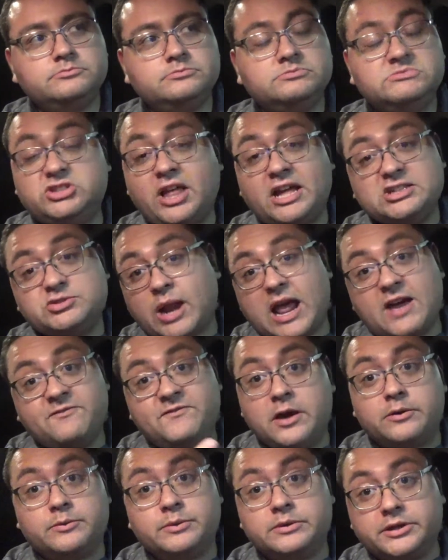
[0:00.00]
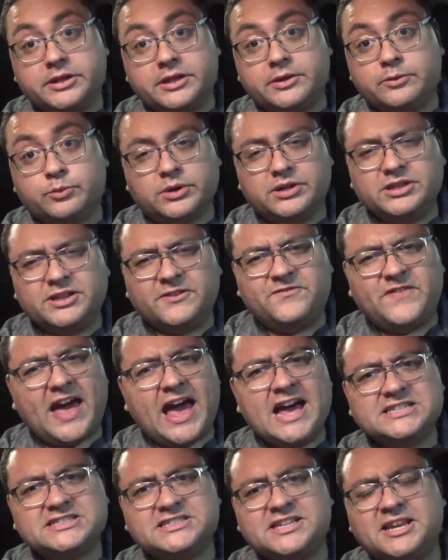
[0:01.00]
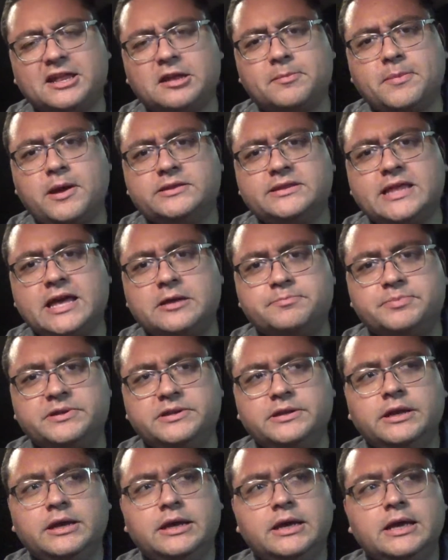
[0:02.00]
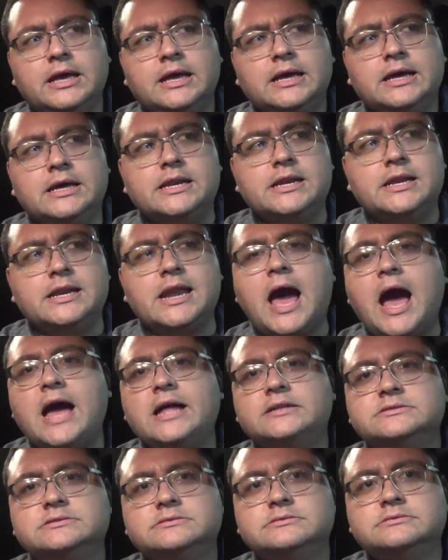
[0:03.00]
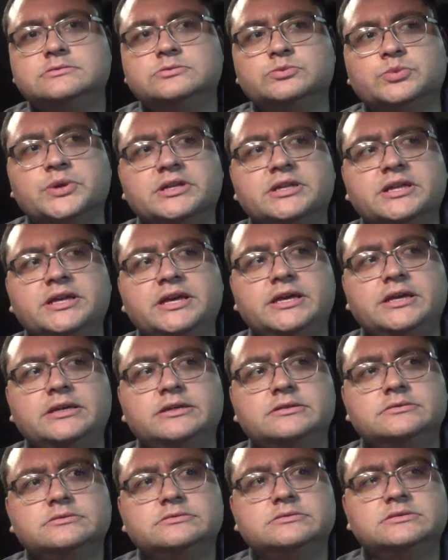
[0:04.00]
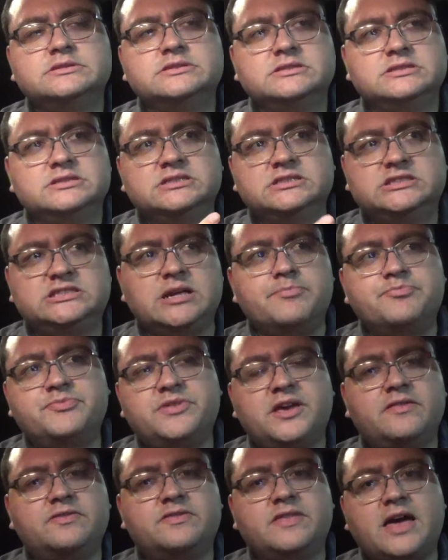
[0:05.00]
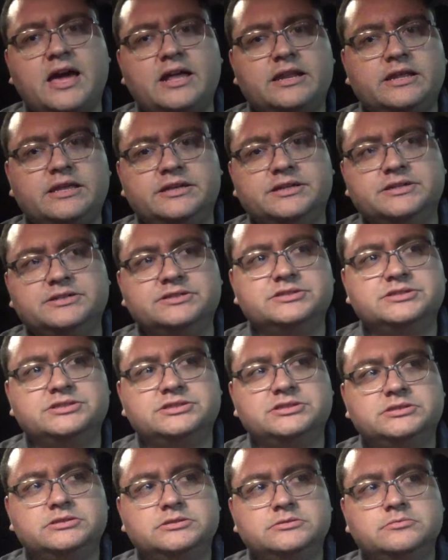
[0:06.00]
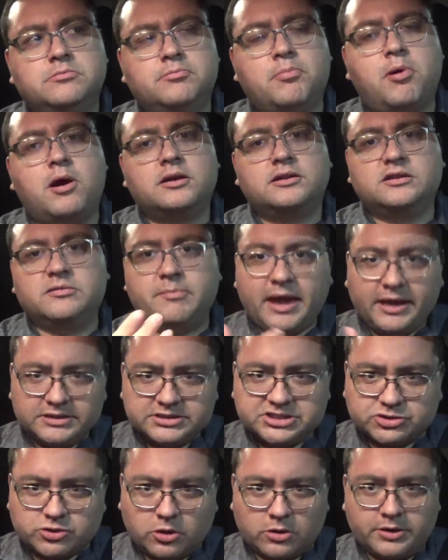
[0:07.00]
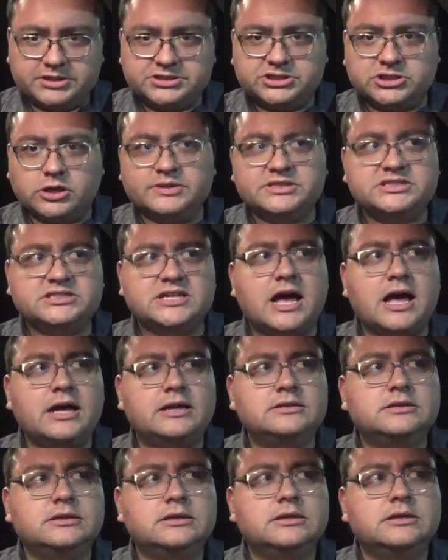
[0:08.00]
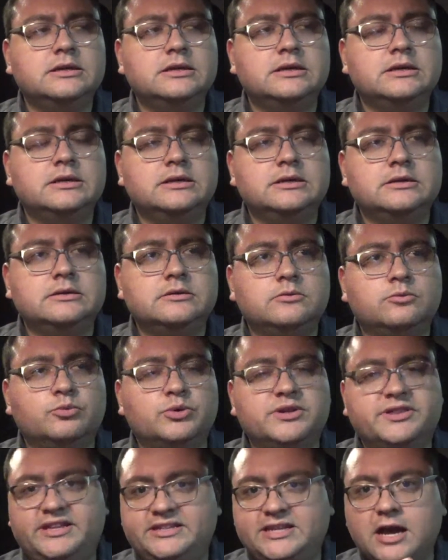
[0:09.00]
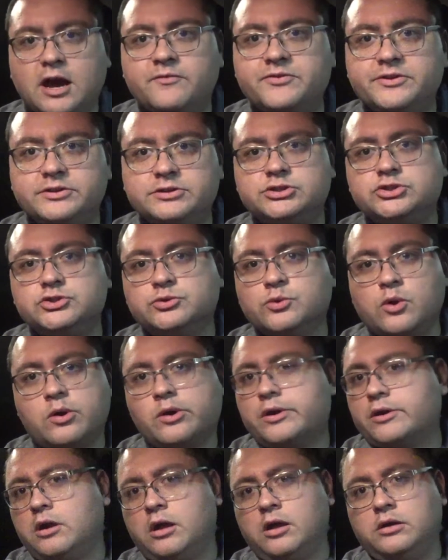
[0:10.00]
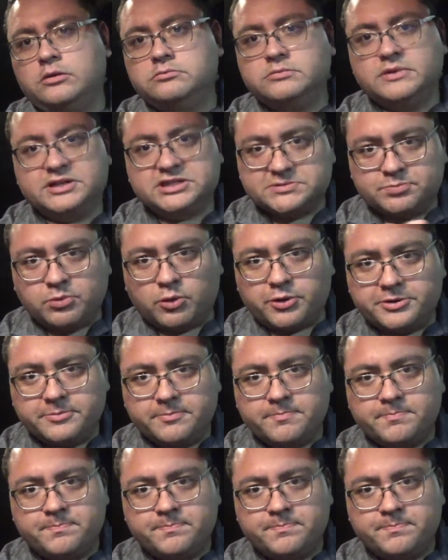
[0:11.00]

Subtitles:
So that's what I found really, really fascinating about that, but not really something that is part of the main story, so it's not really delved into or at all explored.